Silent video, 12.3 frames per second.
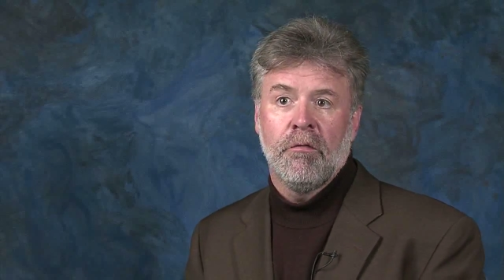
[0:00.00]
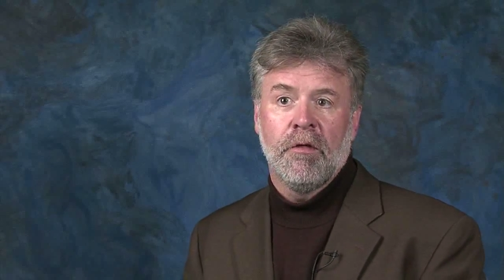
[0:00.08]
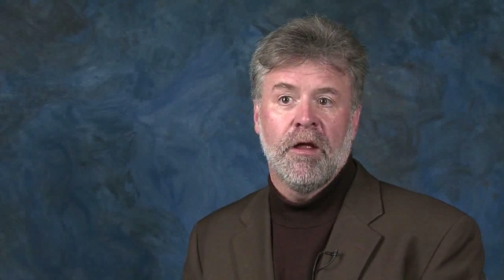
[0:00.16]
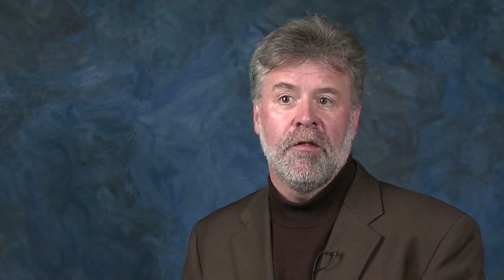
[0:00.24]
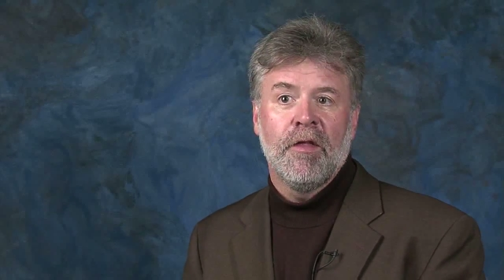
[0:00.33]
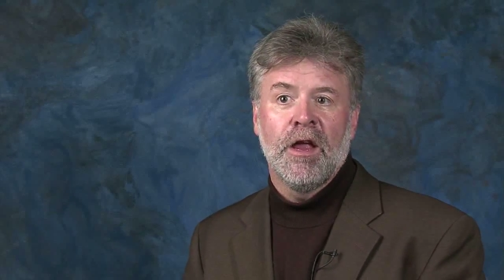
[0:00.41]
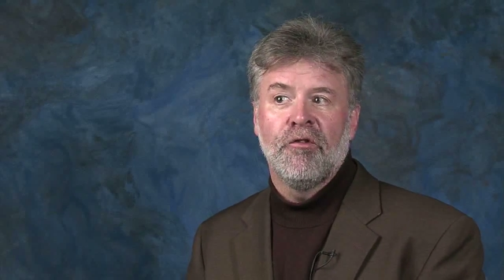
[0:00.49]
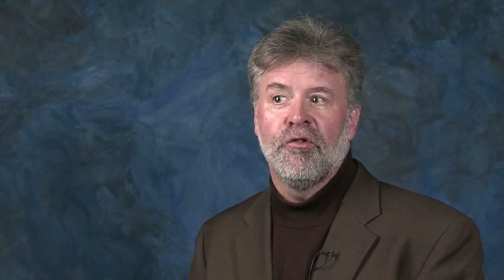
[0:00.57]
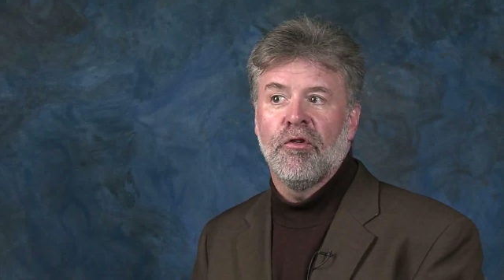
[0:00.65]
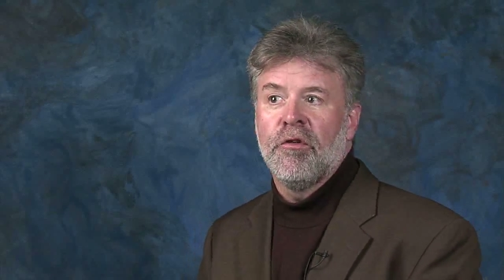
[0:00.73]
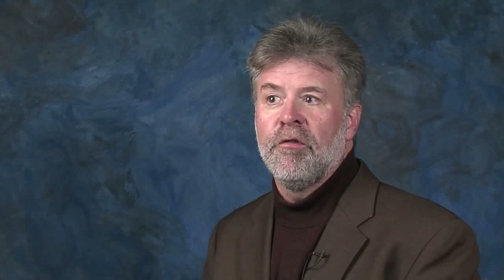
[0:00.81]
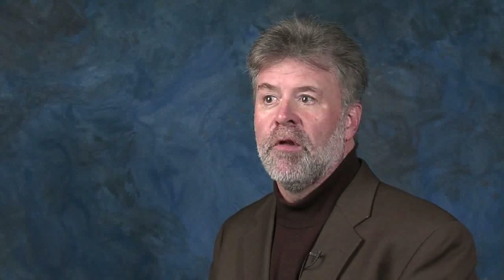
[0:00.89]
They, they
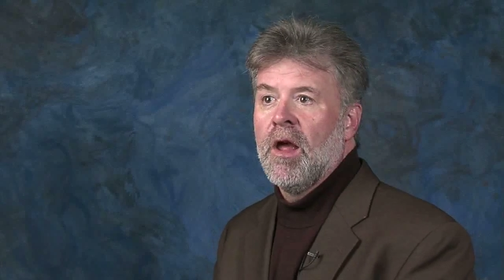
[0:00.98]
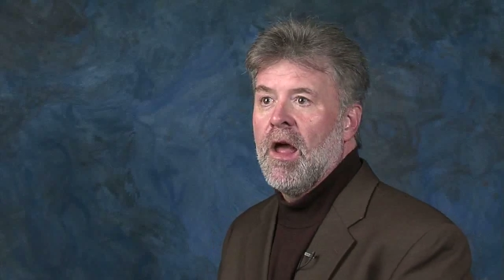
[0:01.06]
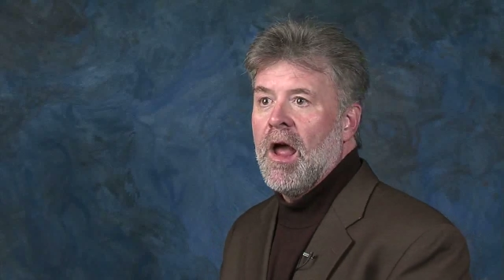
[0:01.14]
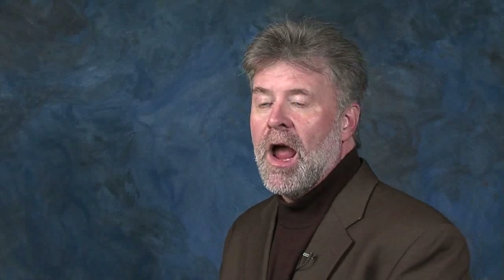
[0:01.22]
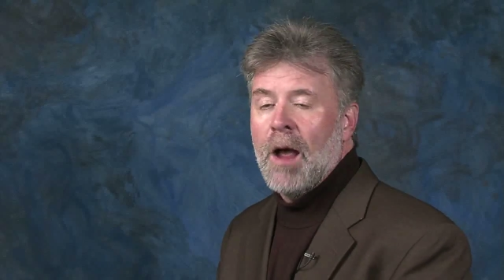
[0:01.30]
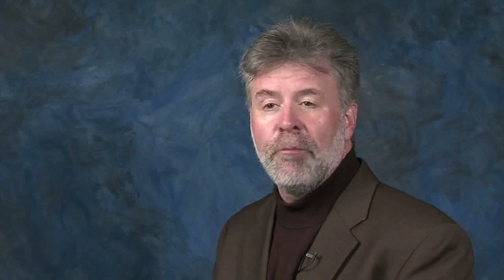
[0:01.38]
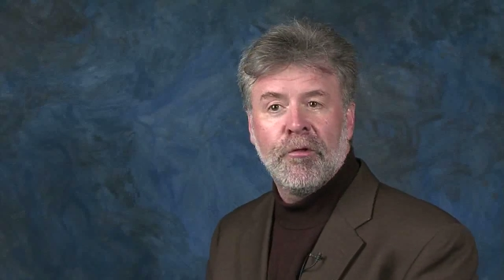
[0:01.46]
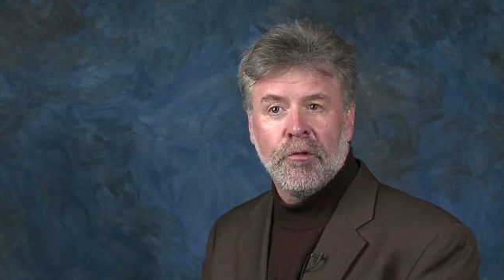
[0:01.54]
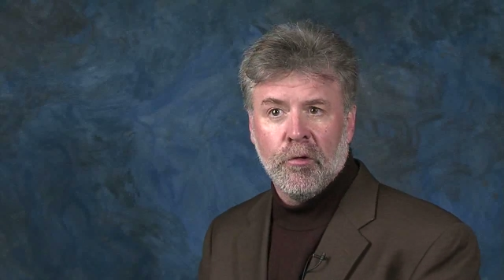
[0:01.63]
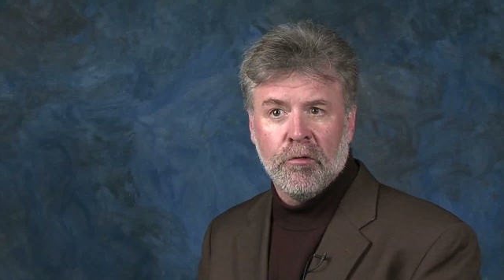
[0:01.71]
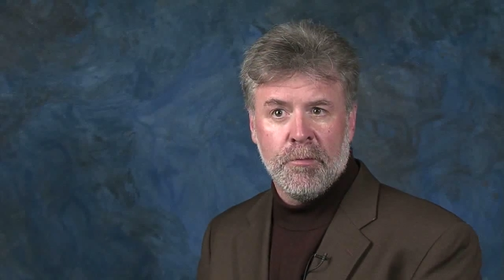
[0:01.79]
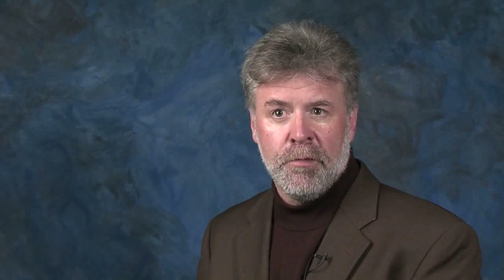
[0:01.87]
should
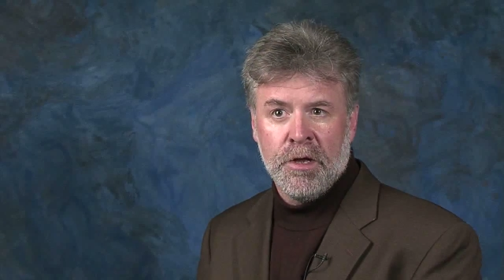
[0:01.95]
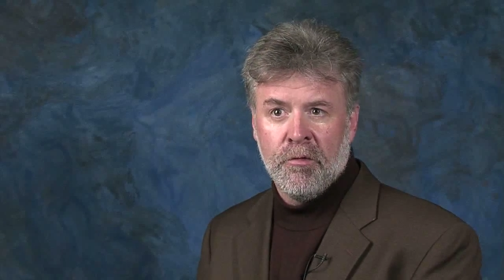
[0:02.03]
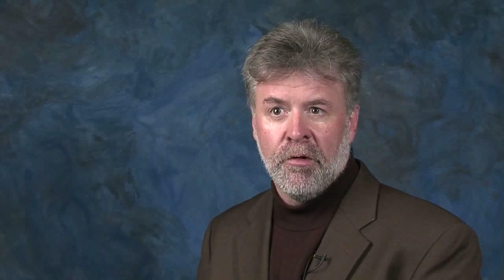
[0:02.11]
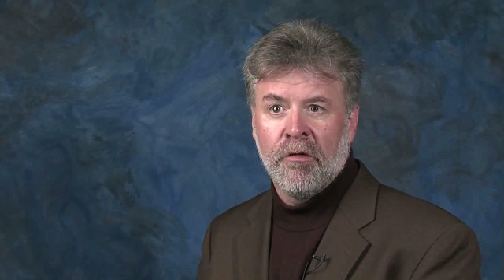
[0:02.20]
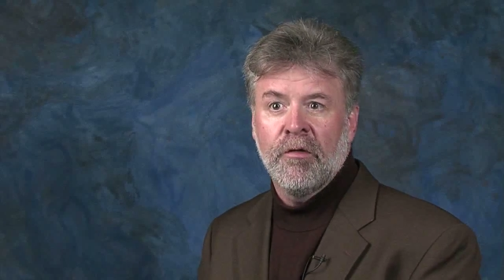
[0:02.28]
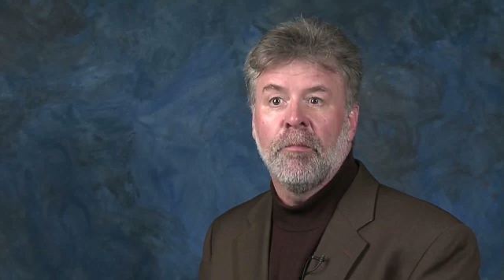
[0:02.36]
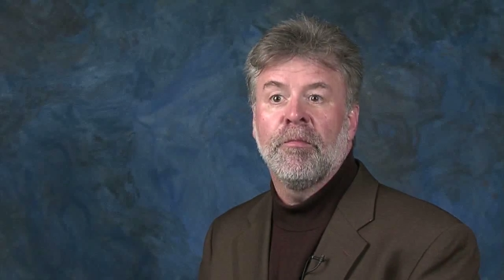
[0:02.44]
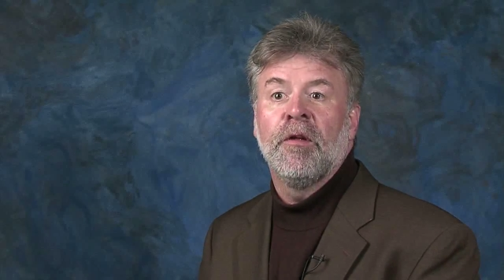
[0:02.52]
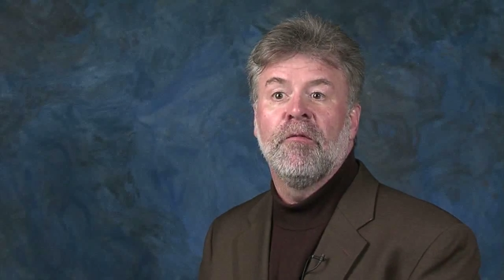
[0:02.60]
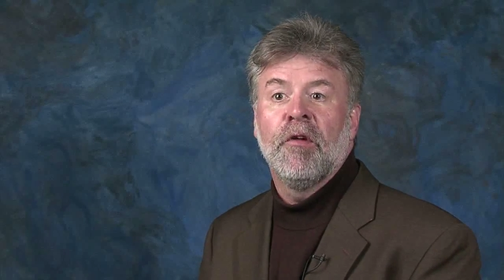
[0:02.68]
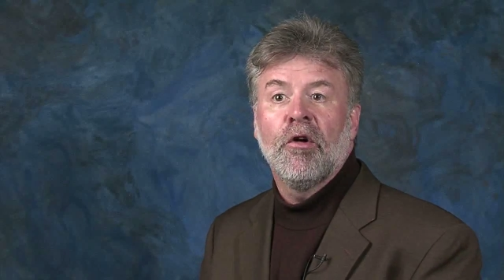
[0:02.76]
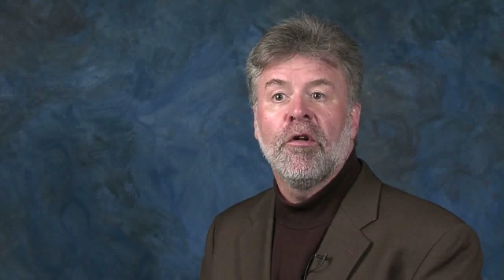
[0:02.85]
absolutely be doing
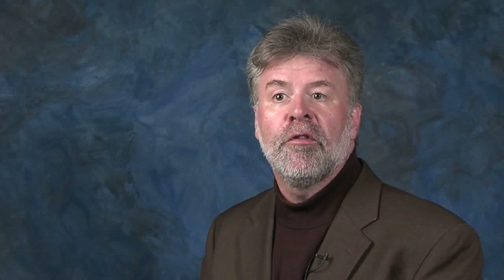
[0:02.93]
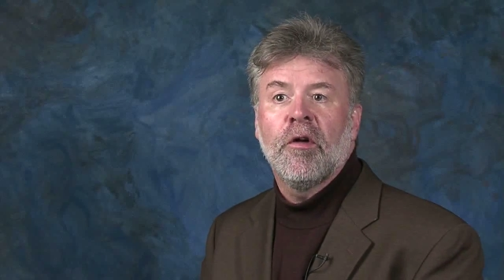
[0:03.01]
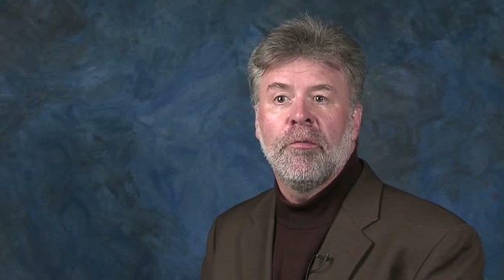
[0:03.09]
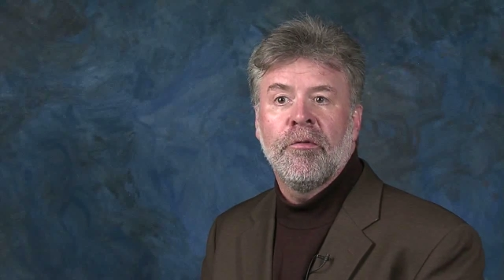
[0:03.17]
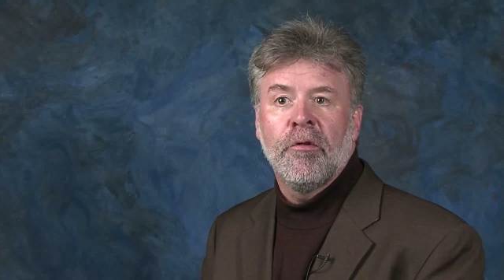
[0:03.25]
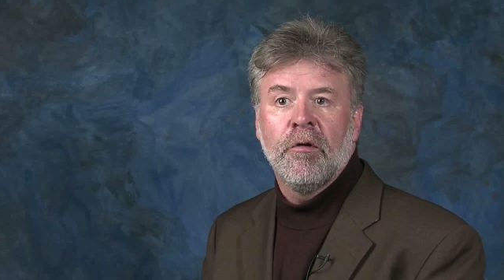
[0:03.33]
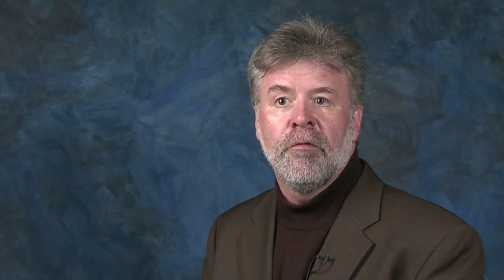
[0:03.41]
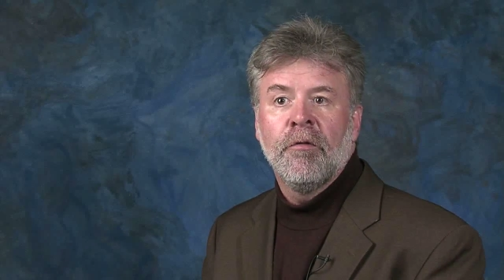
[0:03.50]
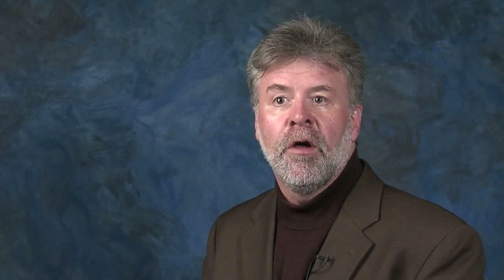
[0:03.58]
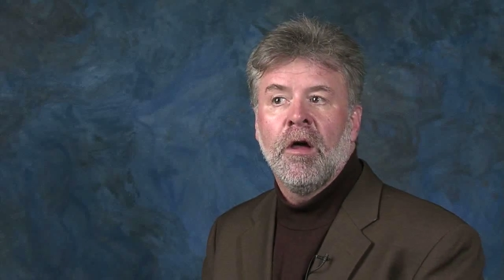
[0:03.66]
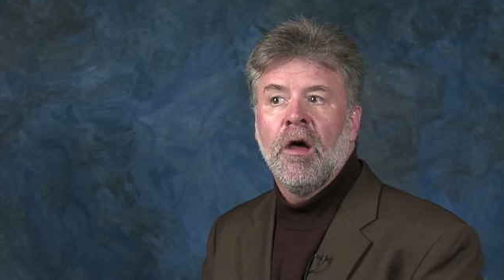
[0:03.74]
something very substantive.